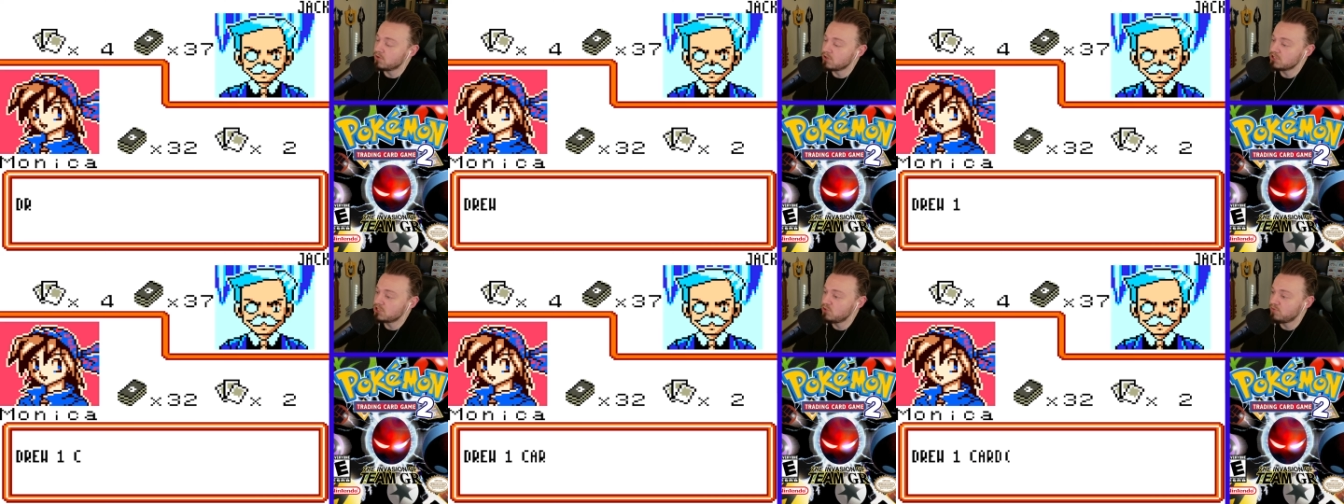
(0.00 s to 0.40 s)

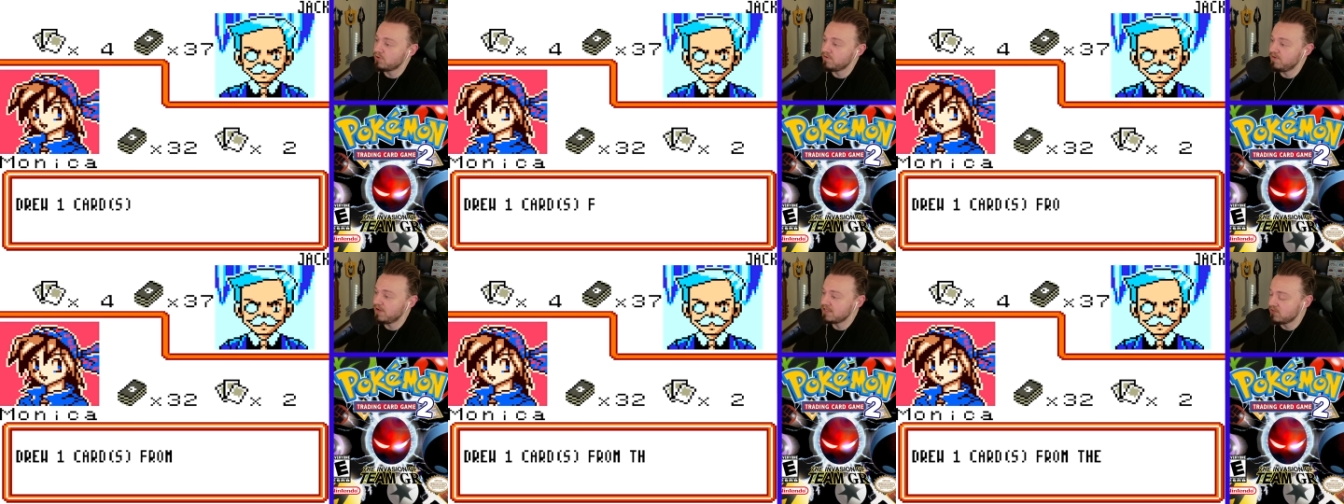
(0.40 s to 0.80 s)
super
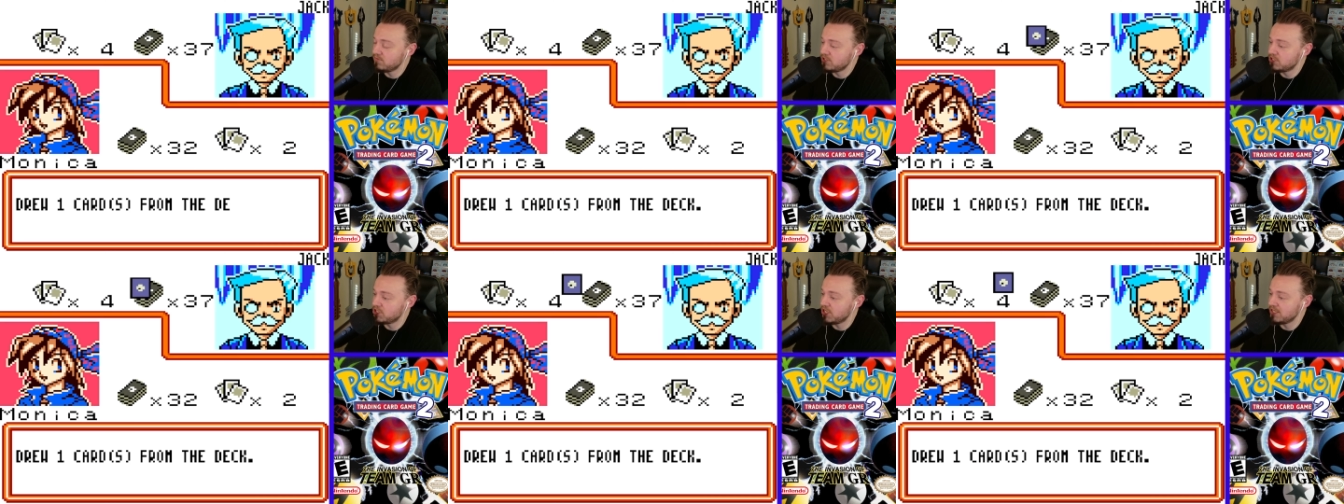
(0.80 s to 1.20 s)
effective with
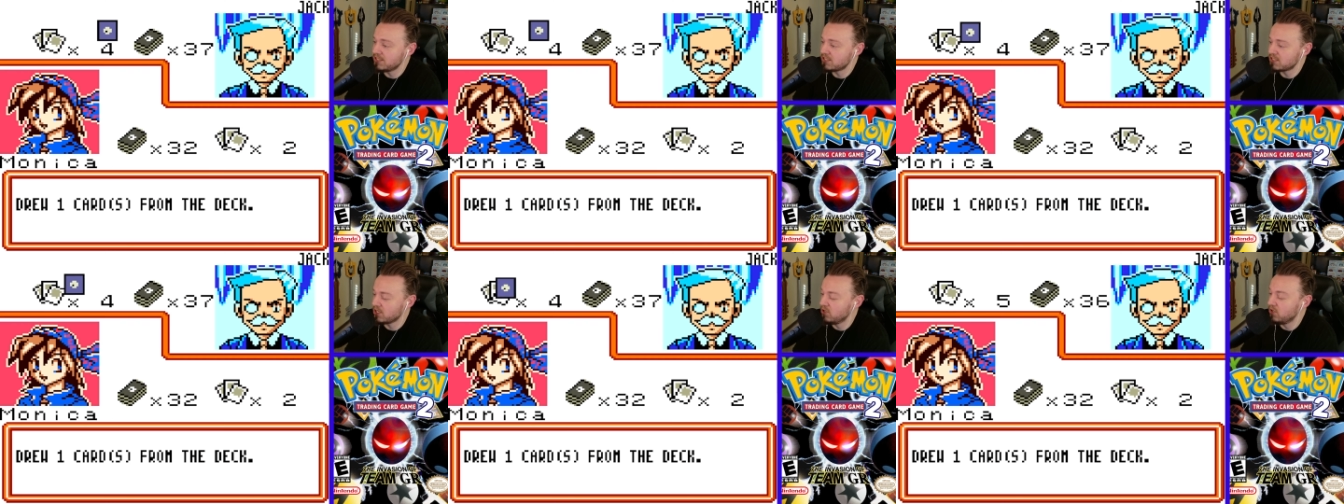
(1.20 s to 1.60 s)
Jinx,
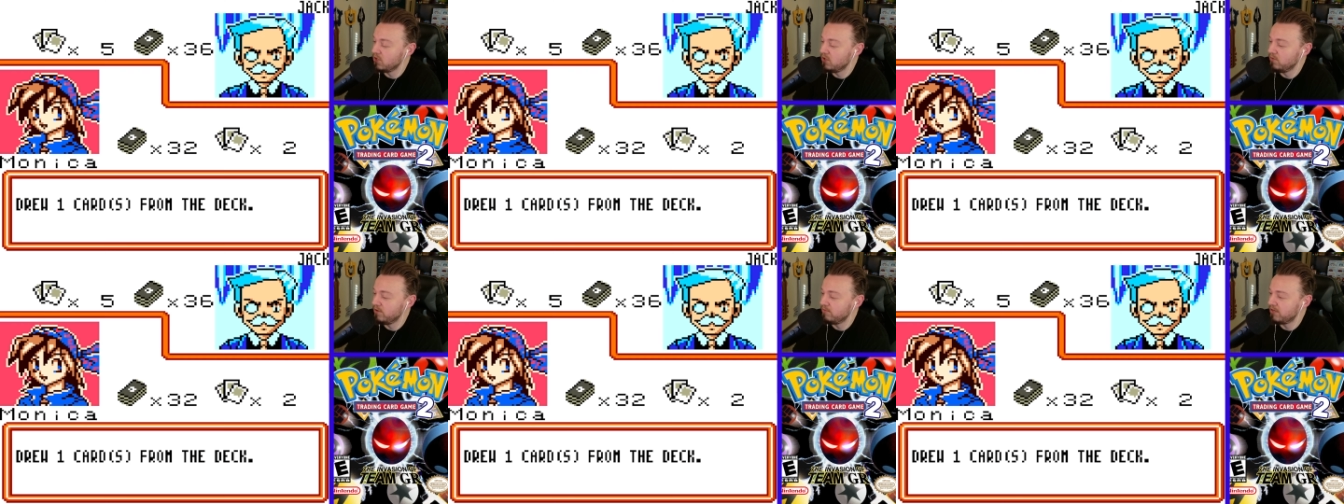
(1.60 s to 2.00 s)
so we might